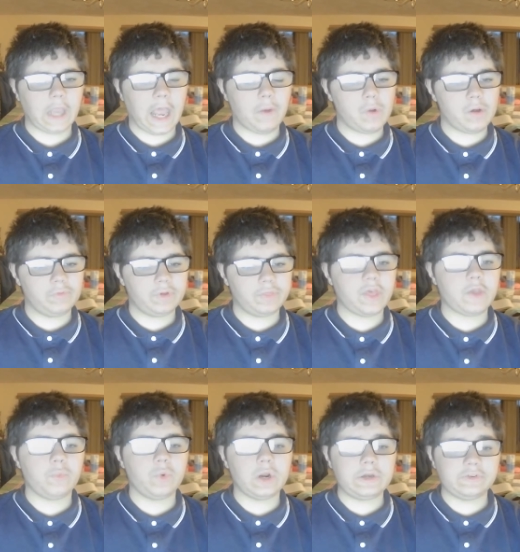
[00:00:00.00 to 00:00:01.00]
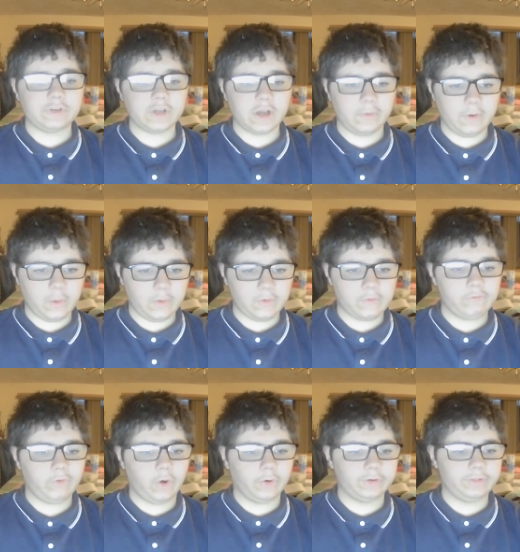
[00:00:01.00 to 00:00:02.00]
However, they would still
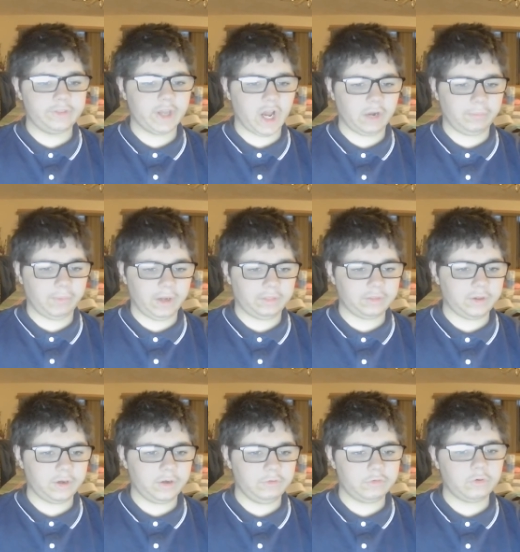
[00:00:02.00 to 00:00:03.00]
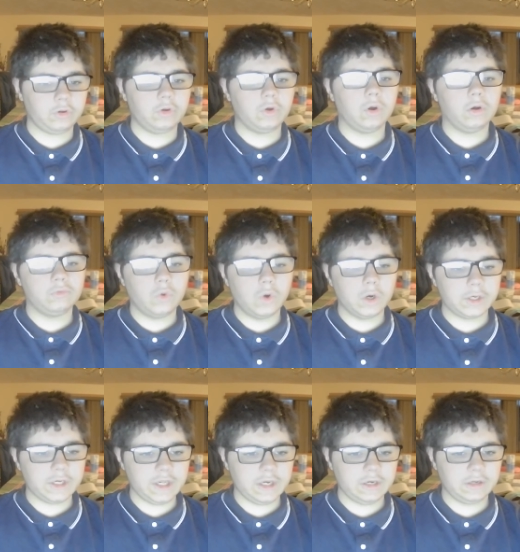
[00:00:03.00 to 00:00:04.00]
fall to the Ottomans in
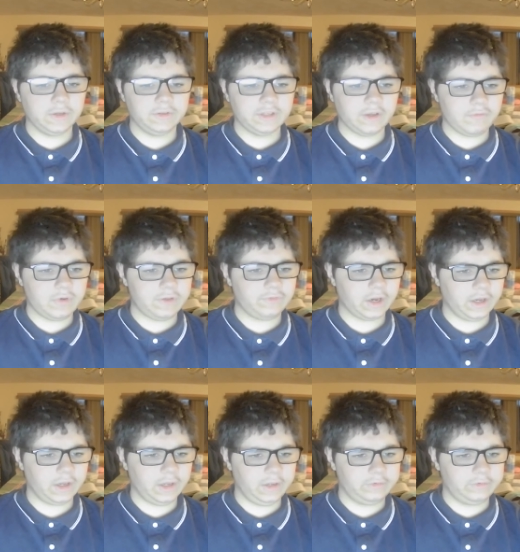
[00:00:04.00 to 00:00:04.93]
1475.